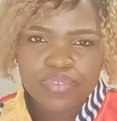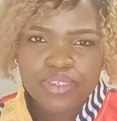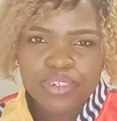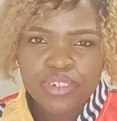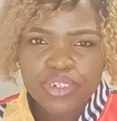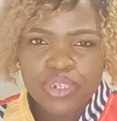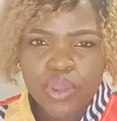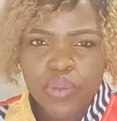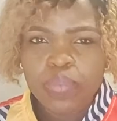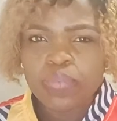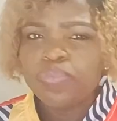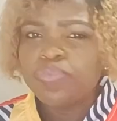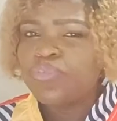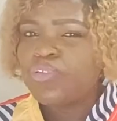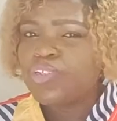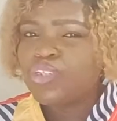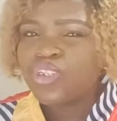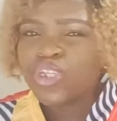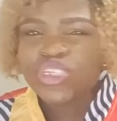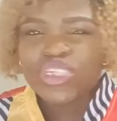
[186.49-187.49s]
So,
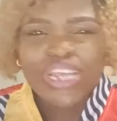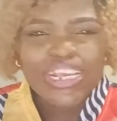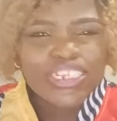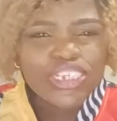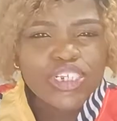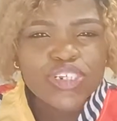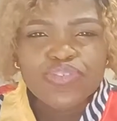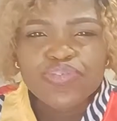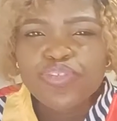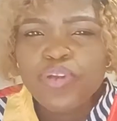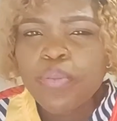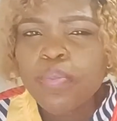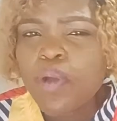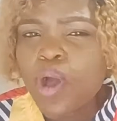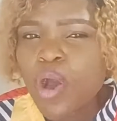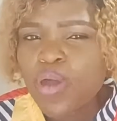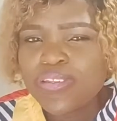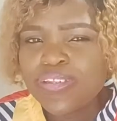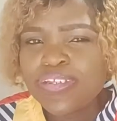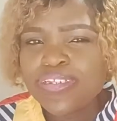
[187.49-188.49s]
suggestion from
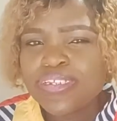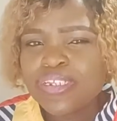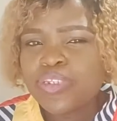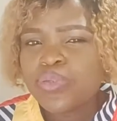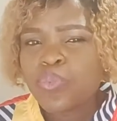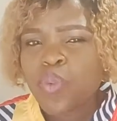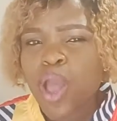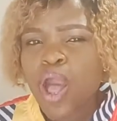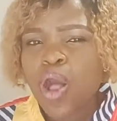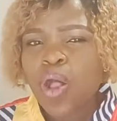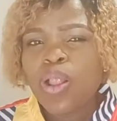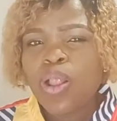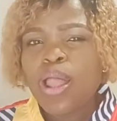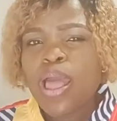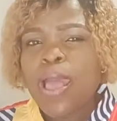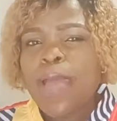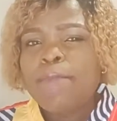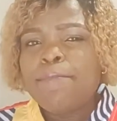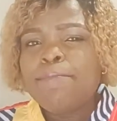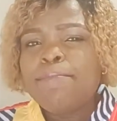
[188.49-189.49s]
others as well
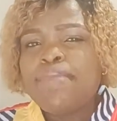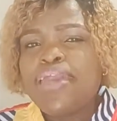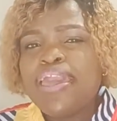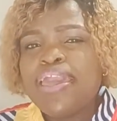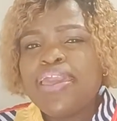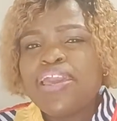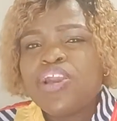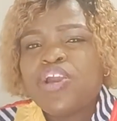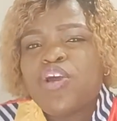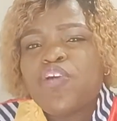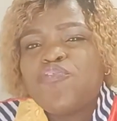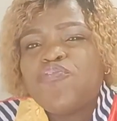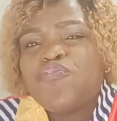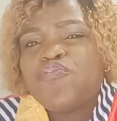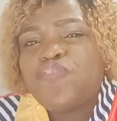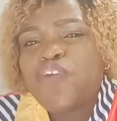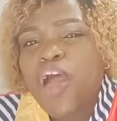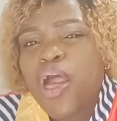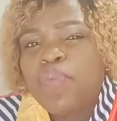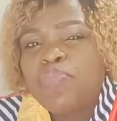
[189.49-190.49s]
may
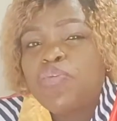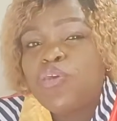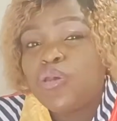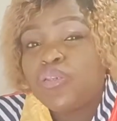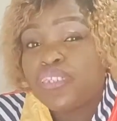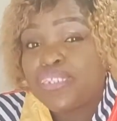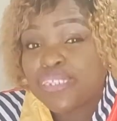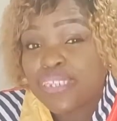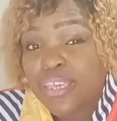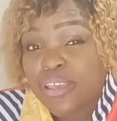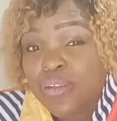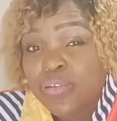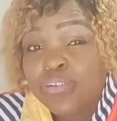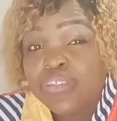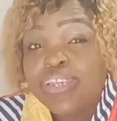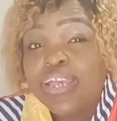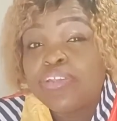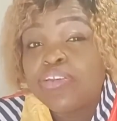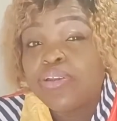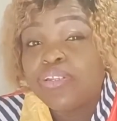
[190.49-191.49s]
confirm your
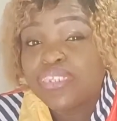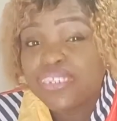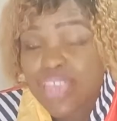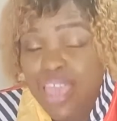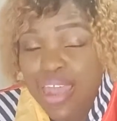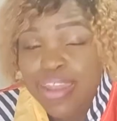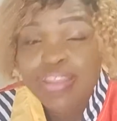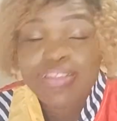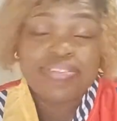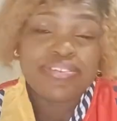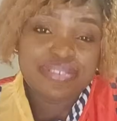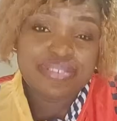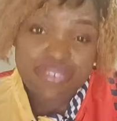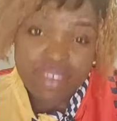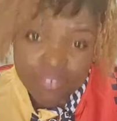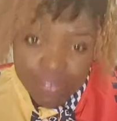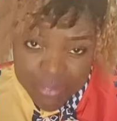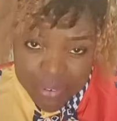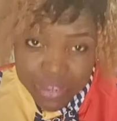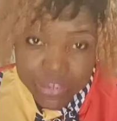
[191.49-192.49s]
skills and your talents.
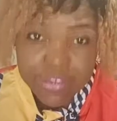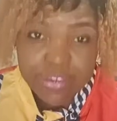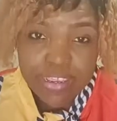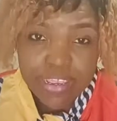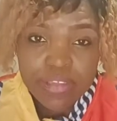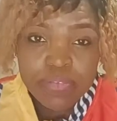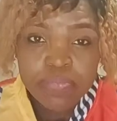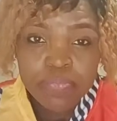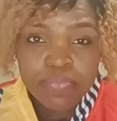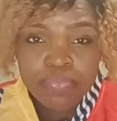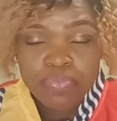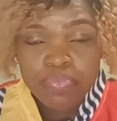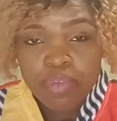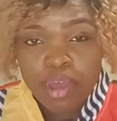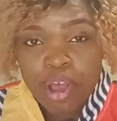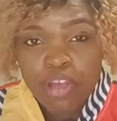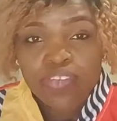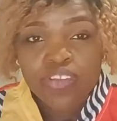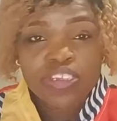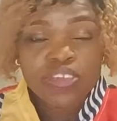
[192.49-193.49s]
Definitely,
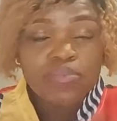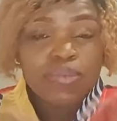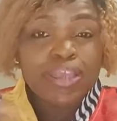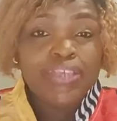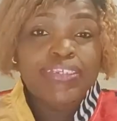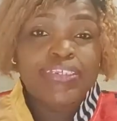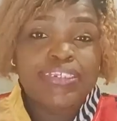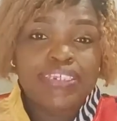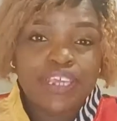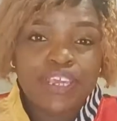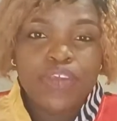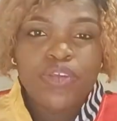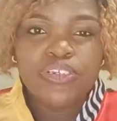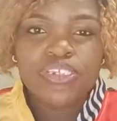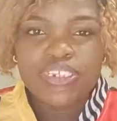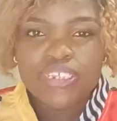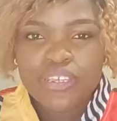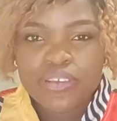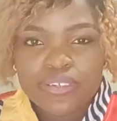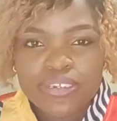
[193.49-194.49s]
others might see your
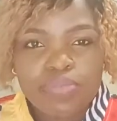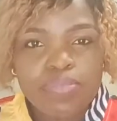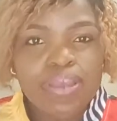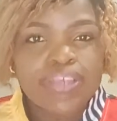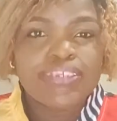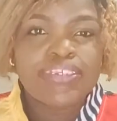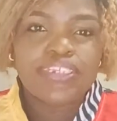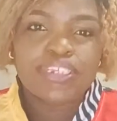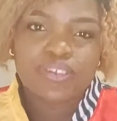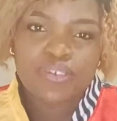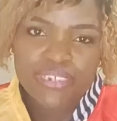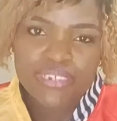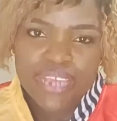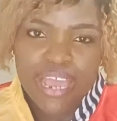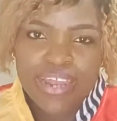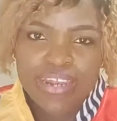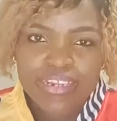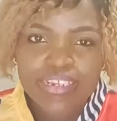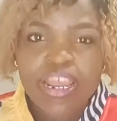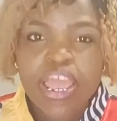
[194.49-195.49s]
skills, they might see your
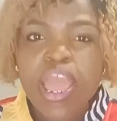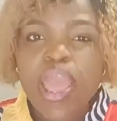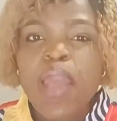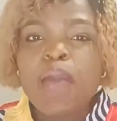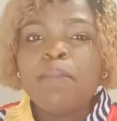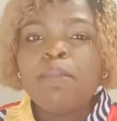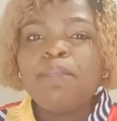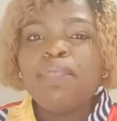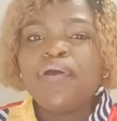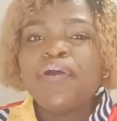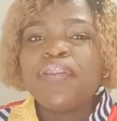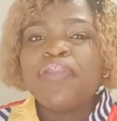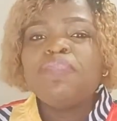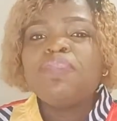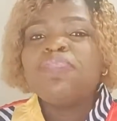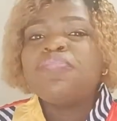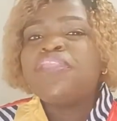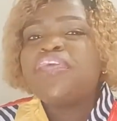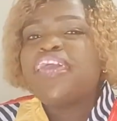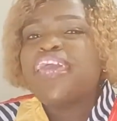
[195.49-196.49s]
talent. But
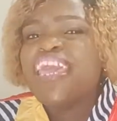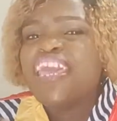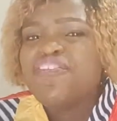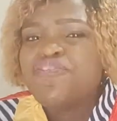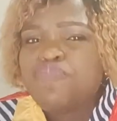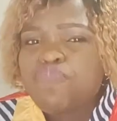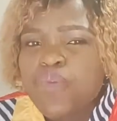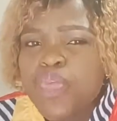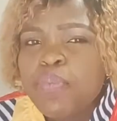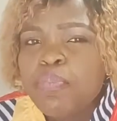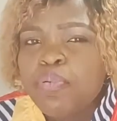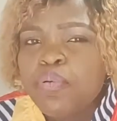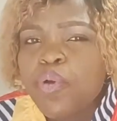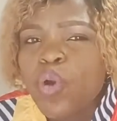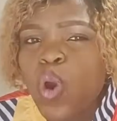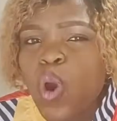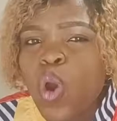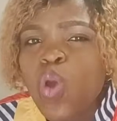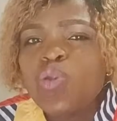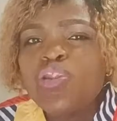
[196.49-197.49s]
if
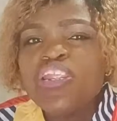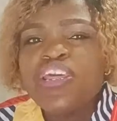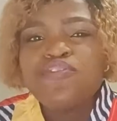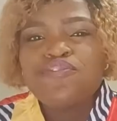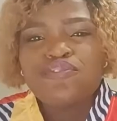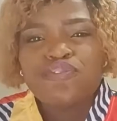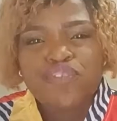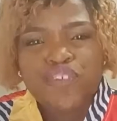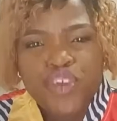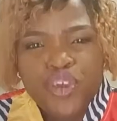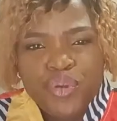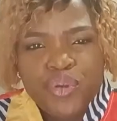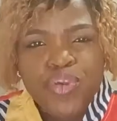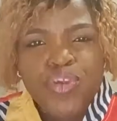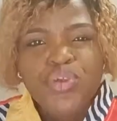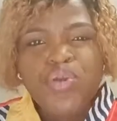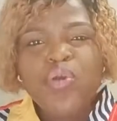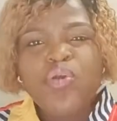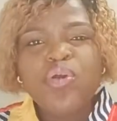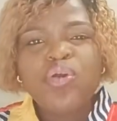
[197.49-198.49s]
people only view
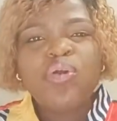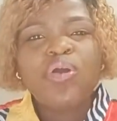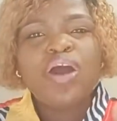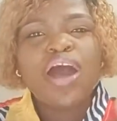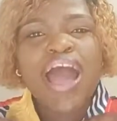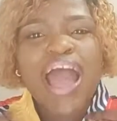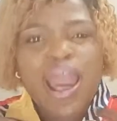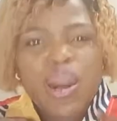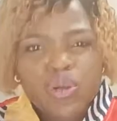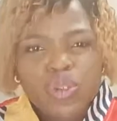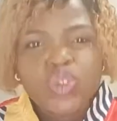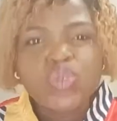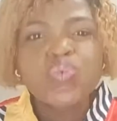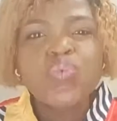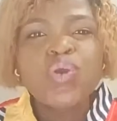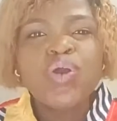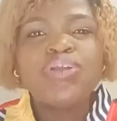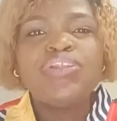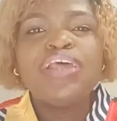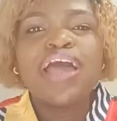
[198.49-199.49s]
your
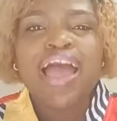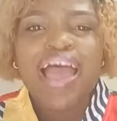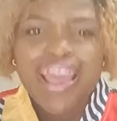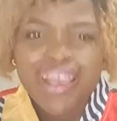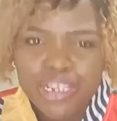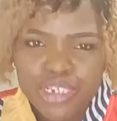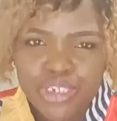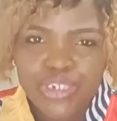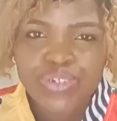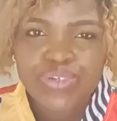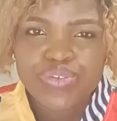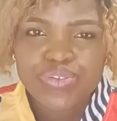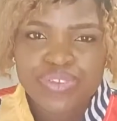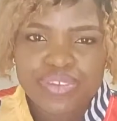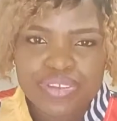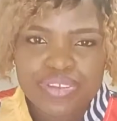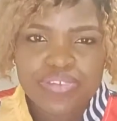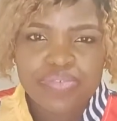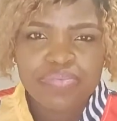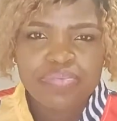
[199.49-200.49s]
outward
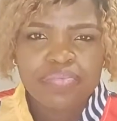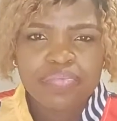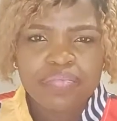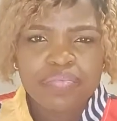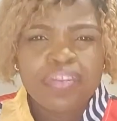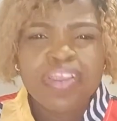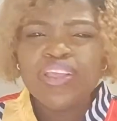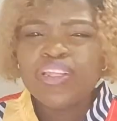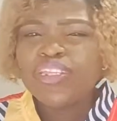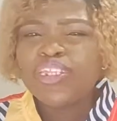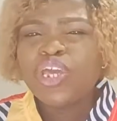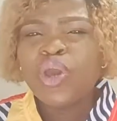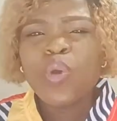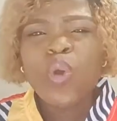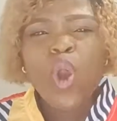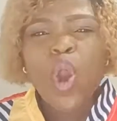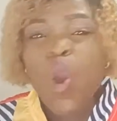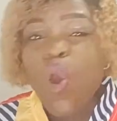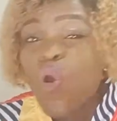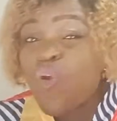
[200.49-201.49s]
actions,
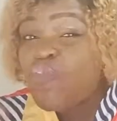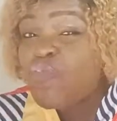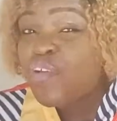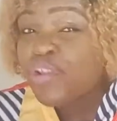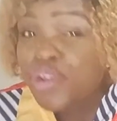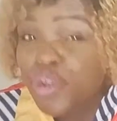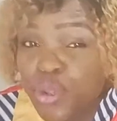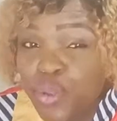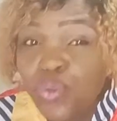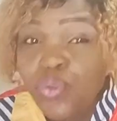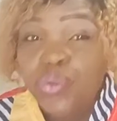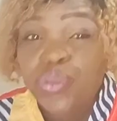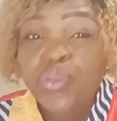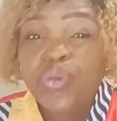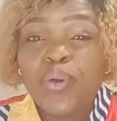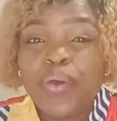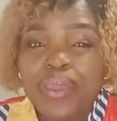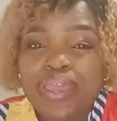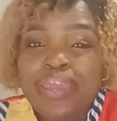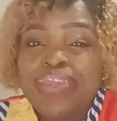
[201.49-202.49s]
they'll overlook
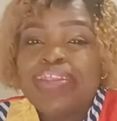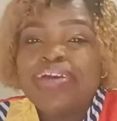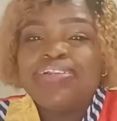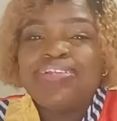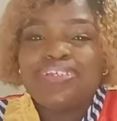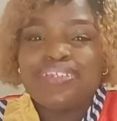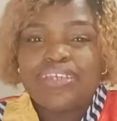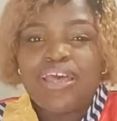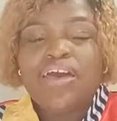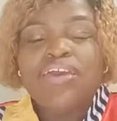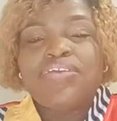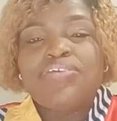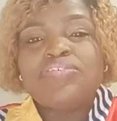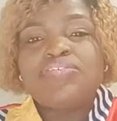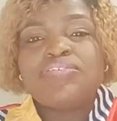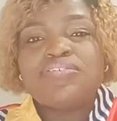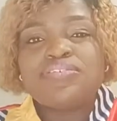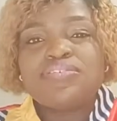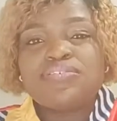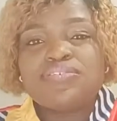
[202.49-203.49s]
your inner
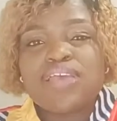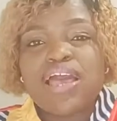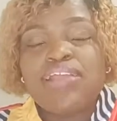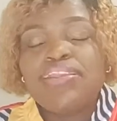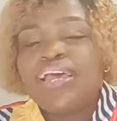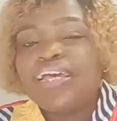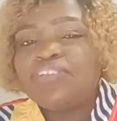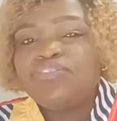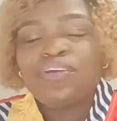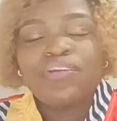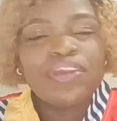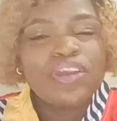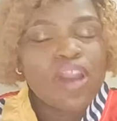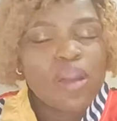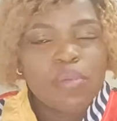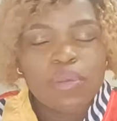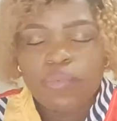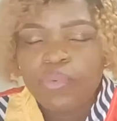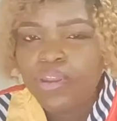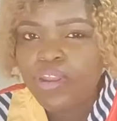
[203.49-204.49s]
desires. And that's very
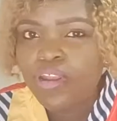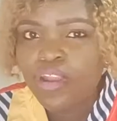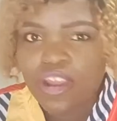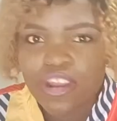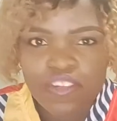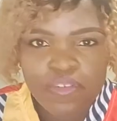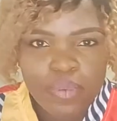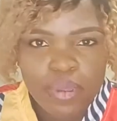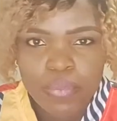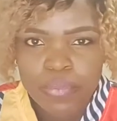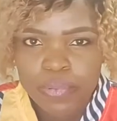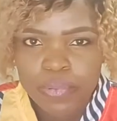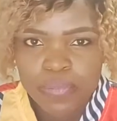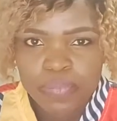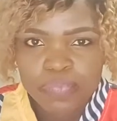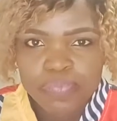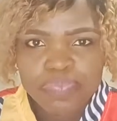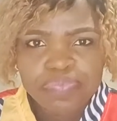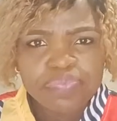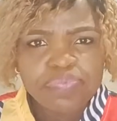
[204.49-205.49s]
common with a lot of people,
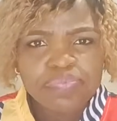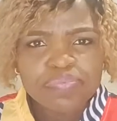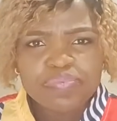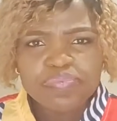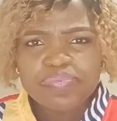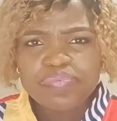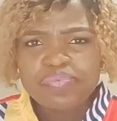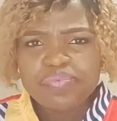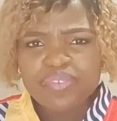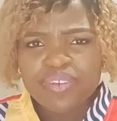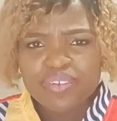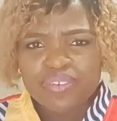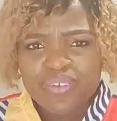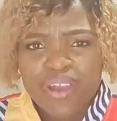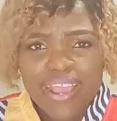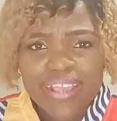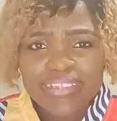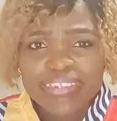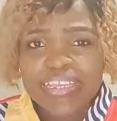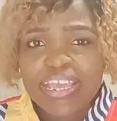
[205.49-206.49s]

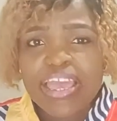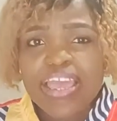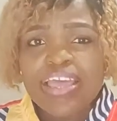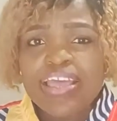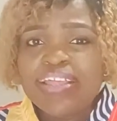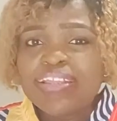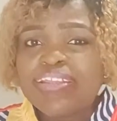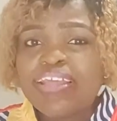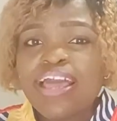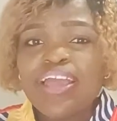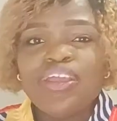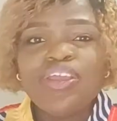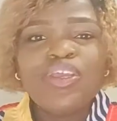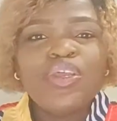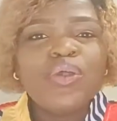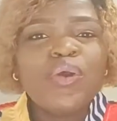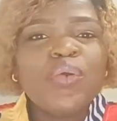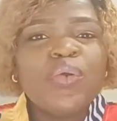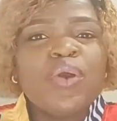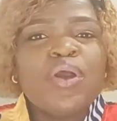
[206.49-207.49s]
right? That
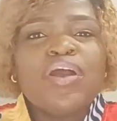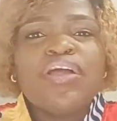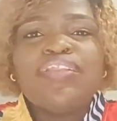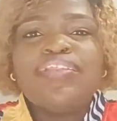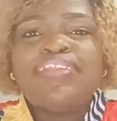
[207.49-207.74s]
you